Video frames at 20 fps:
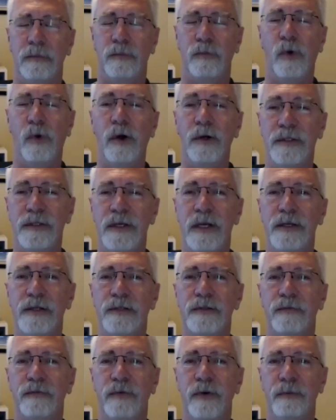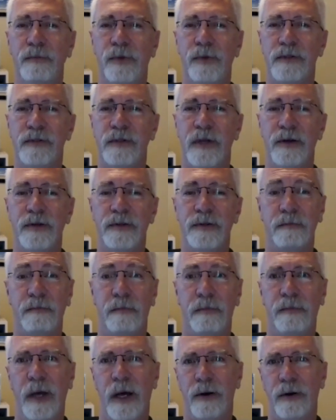royalties for the book sales,
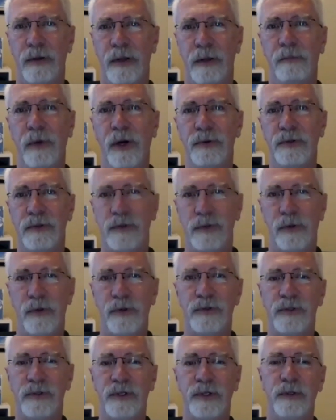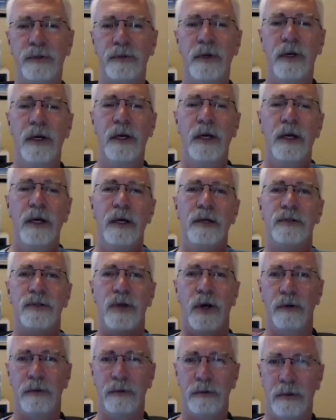better than most stores do.
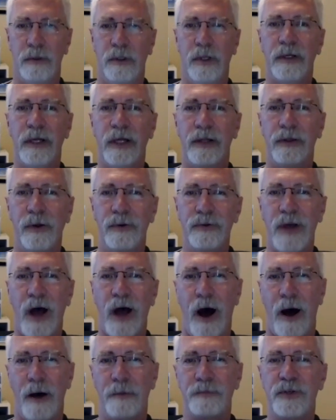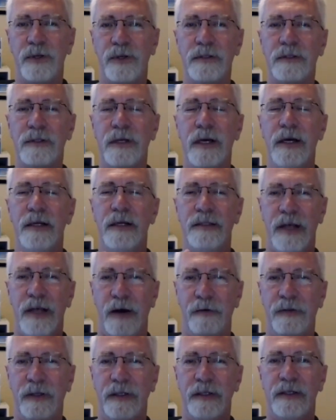So look at those options.
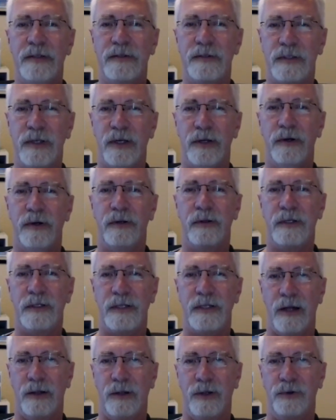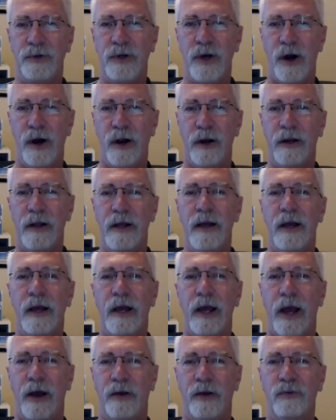Definitely consider the download card
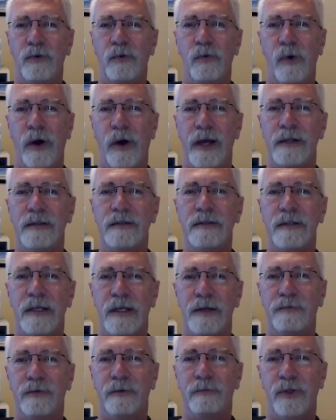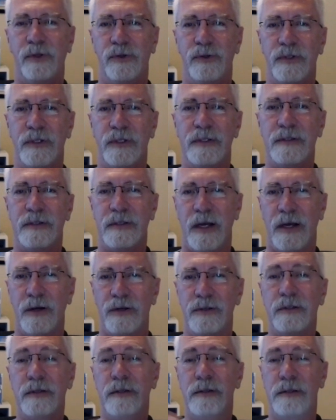as a way to keep from losing
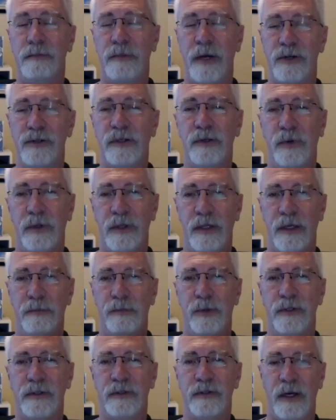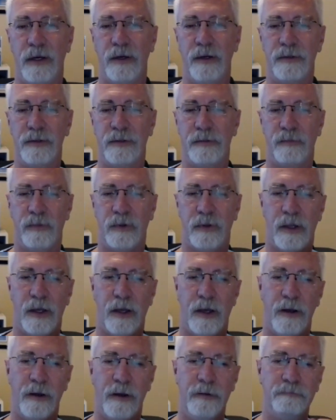sales, especially with ebook sales.
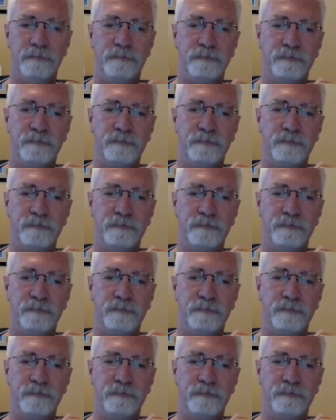Okay.